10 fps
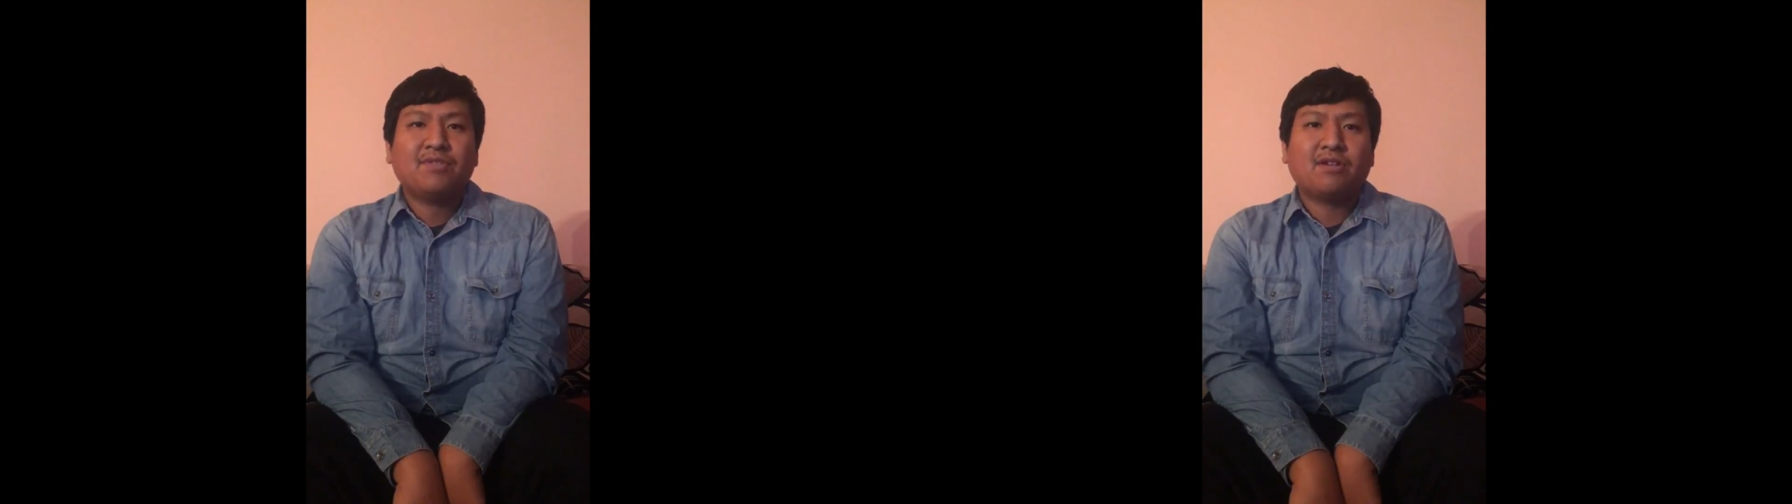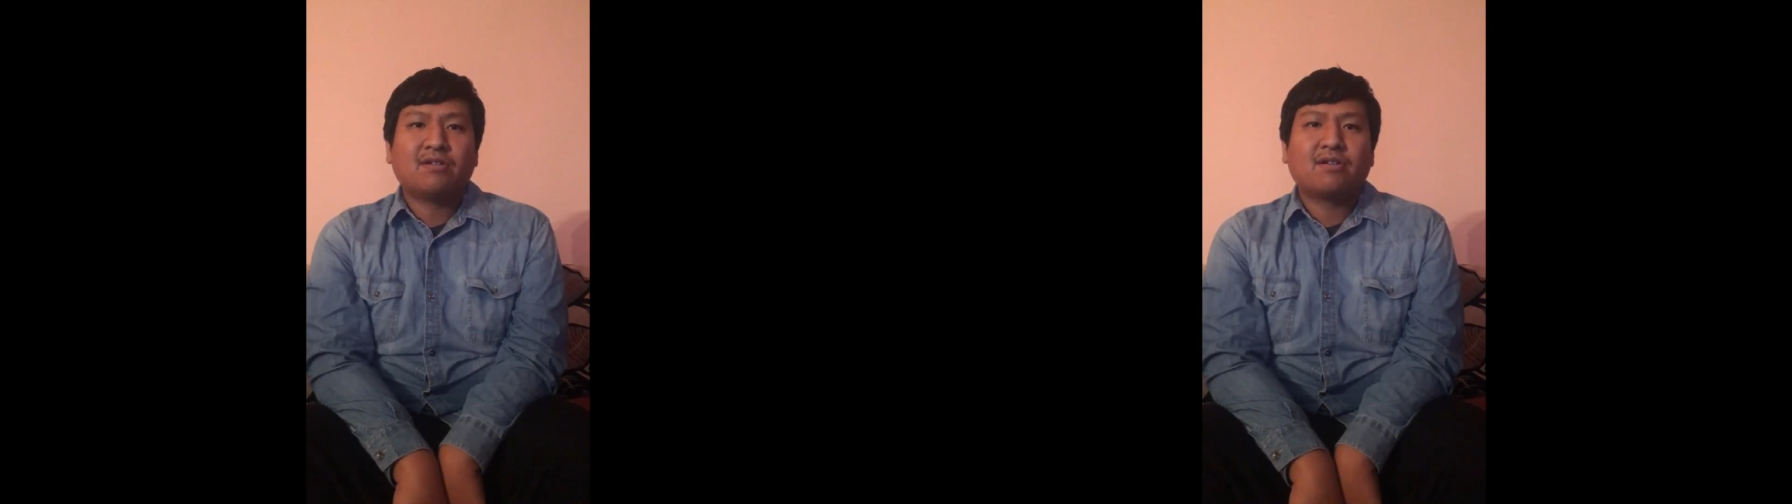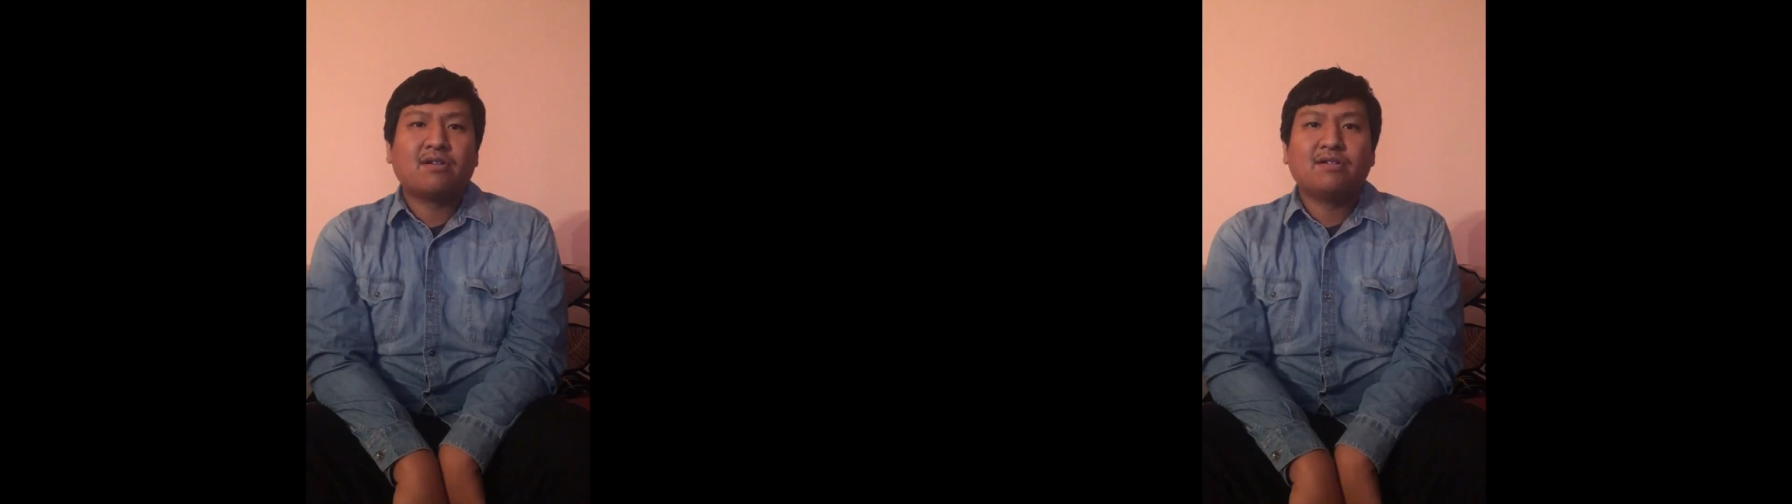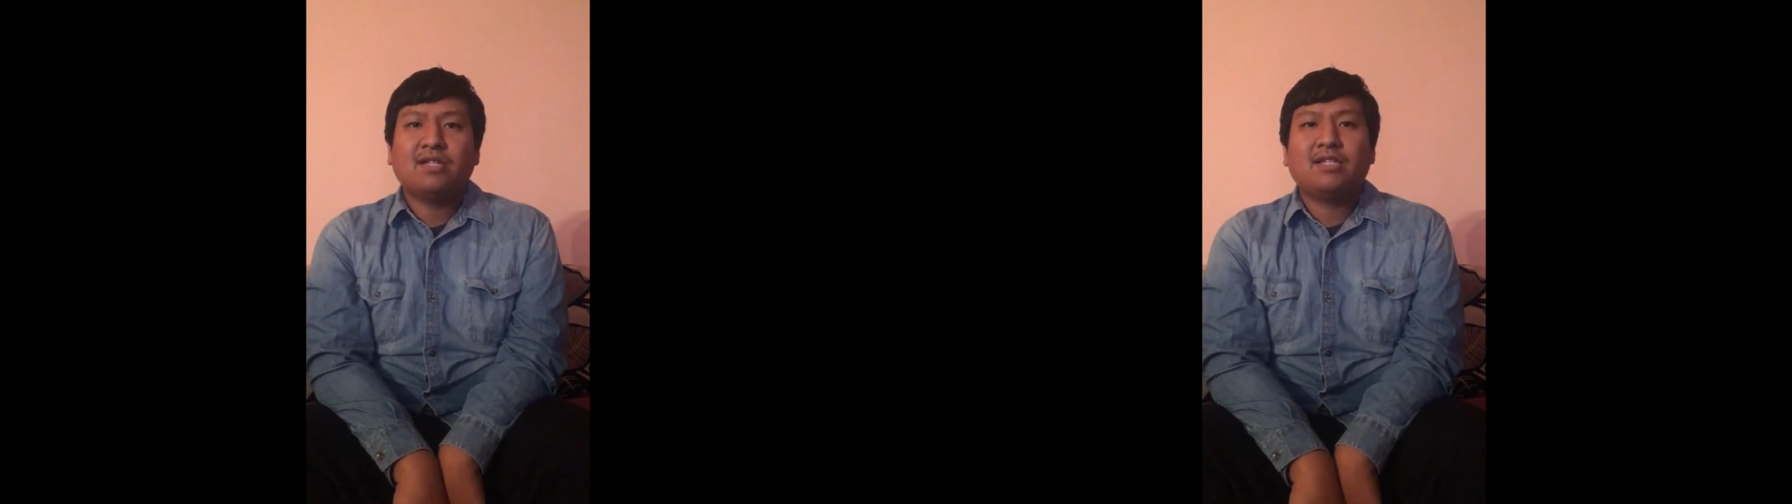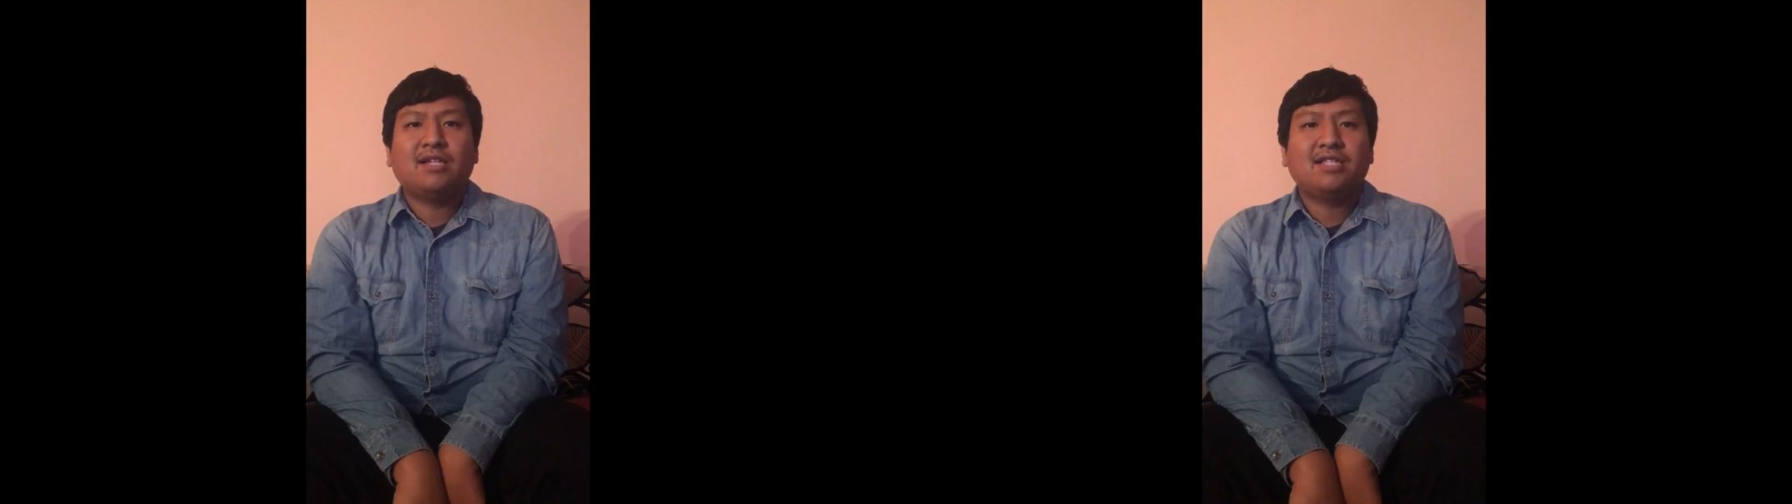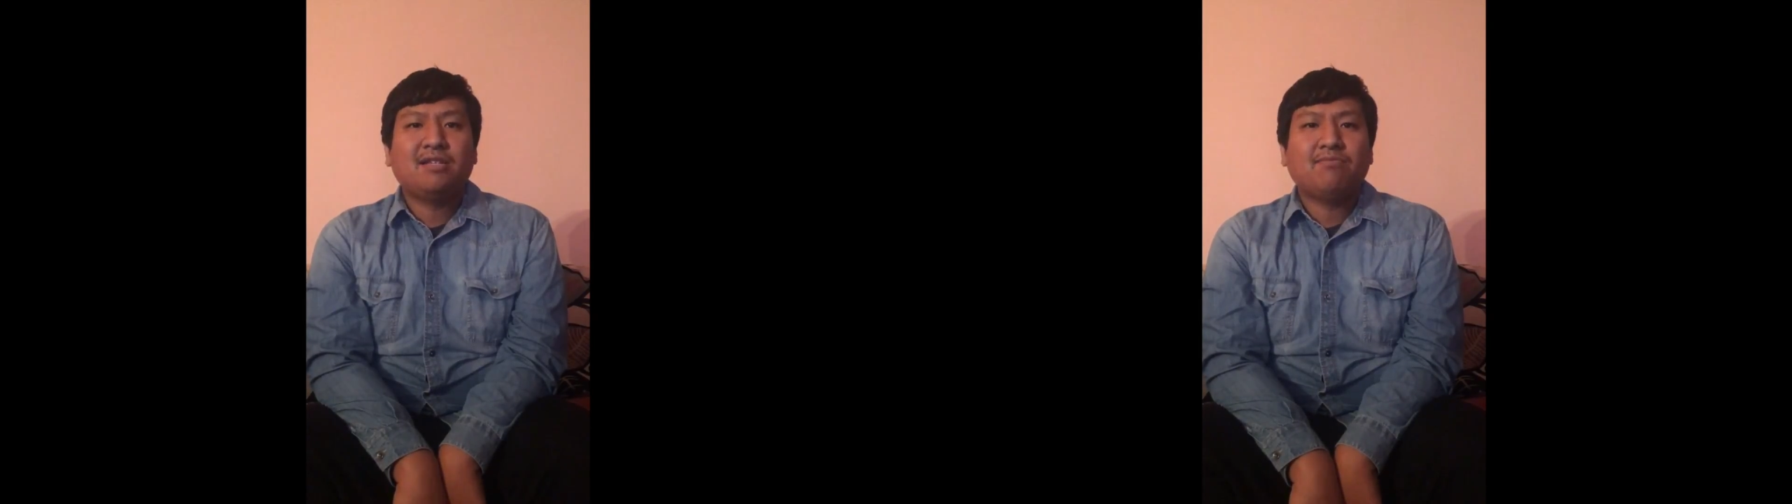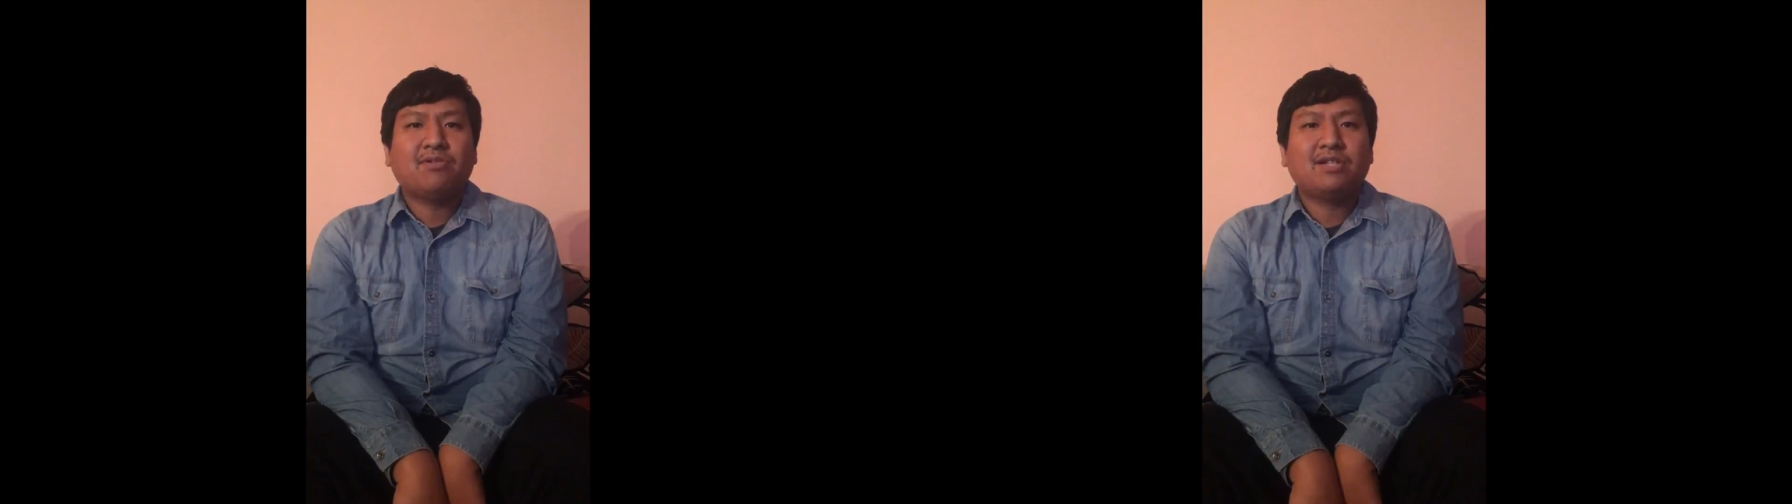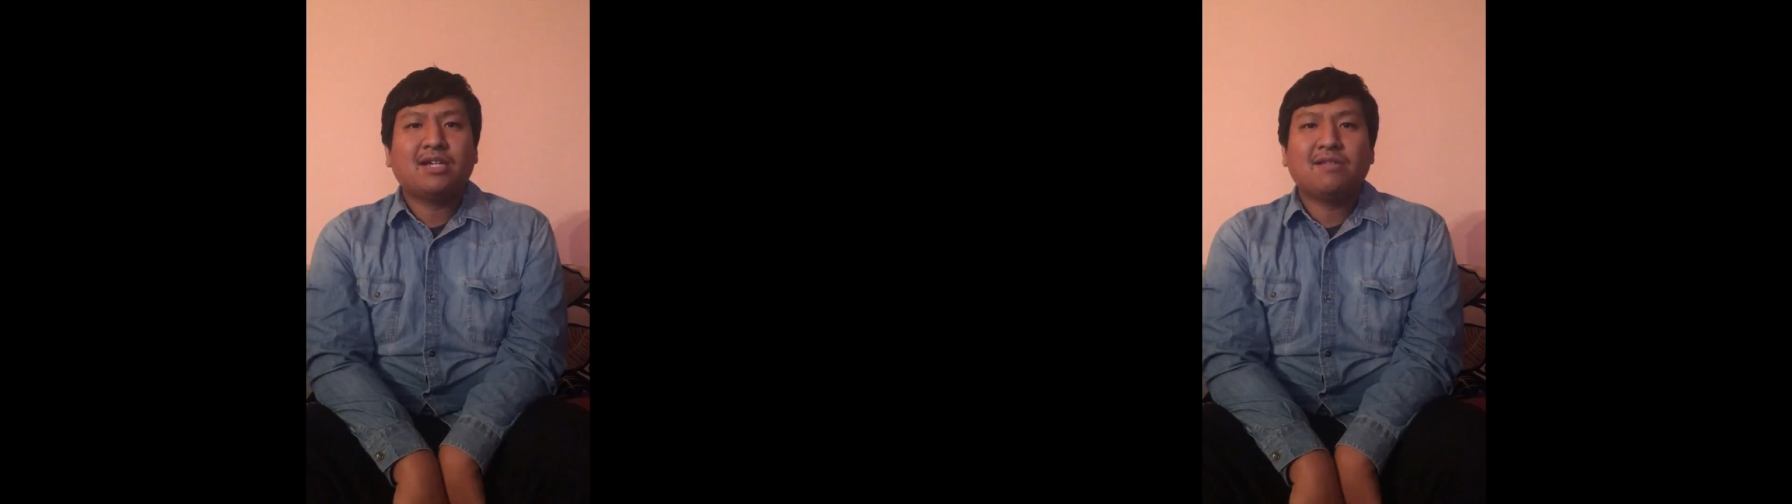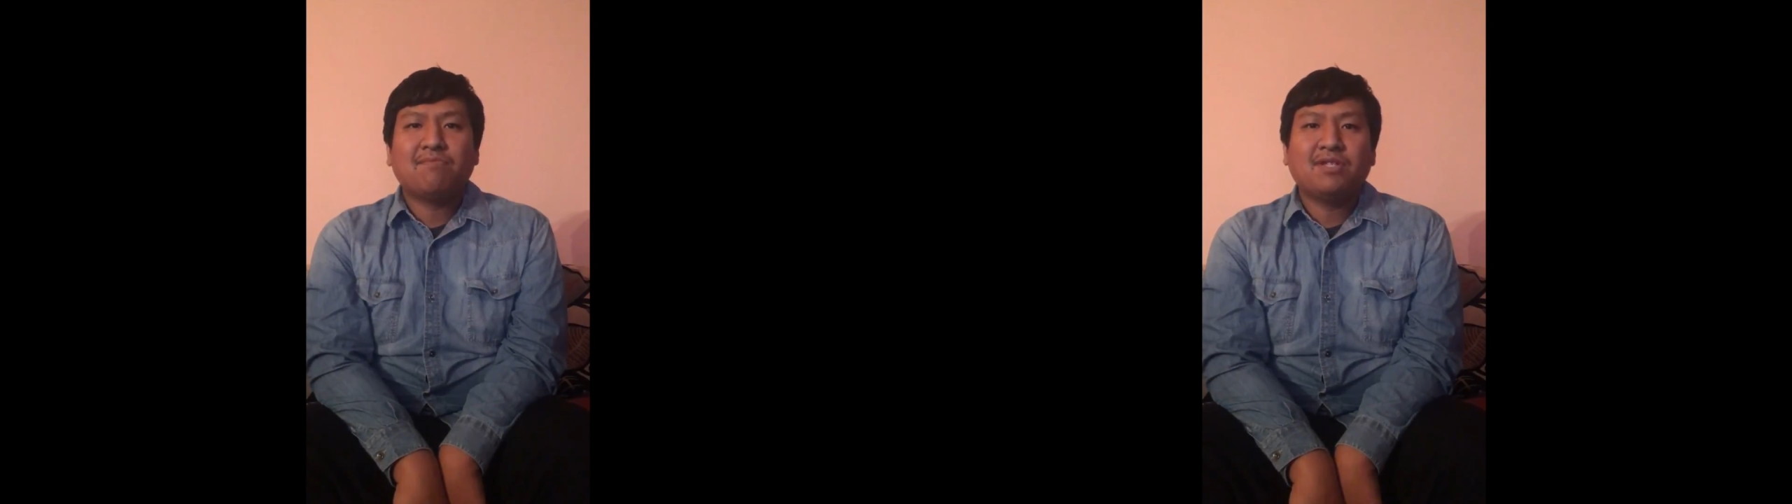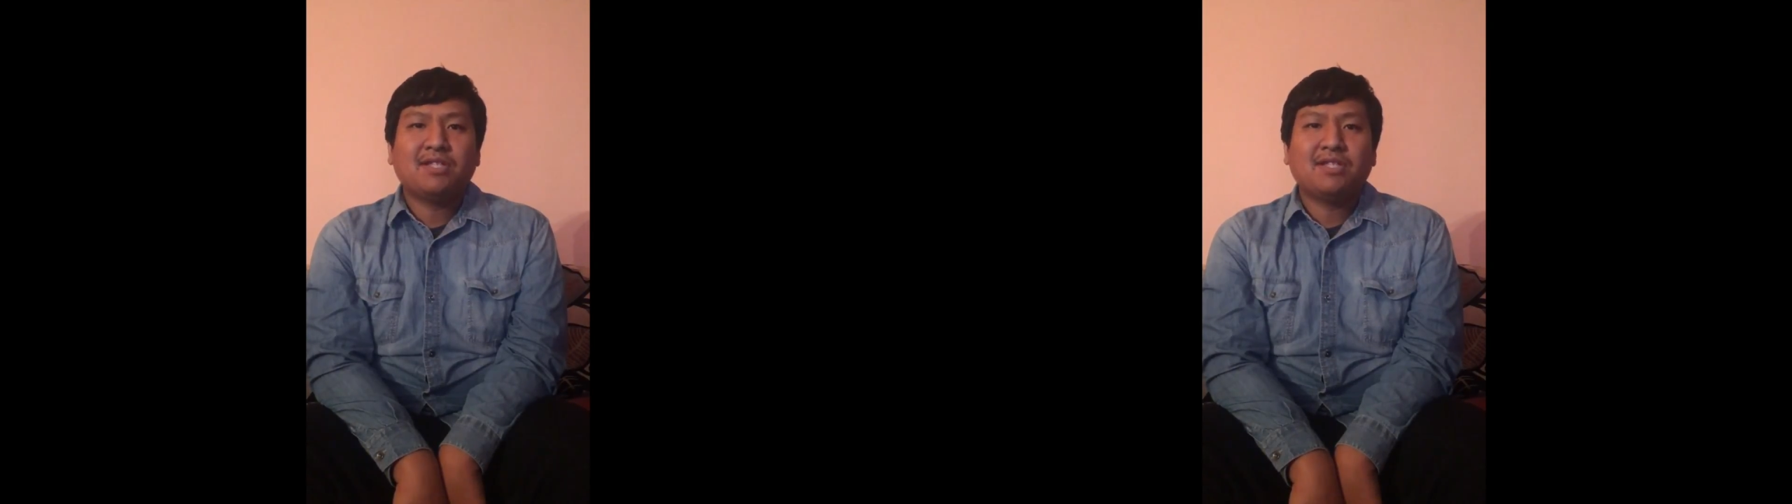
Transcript: There are currently 19.9